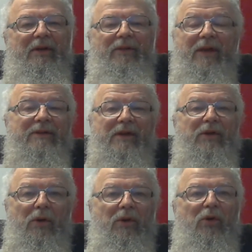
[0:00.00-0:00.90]
things that
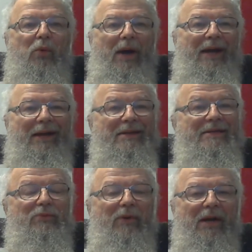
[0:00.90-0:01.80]
don't look quite
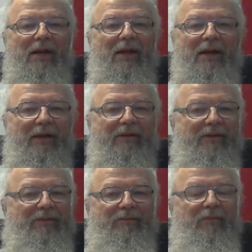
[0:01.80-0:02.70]
as real
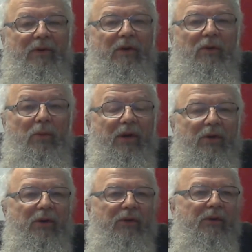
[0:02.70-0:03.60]
as what
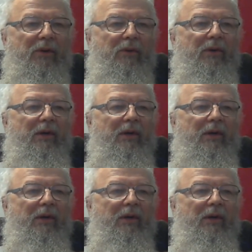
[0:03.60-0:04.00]
you're used to.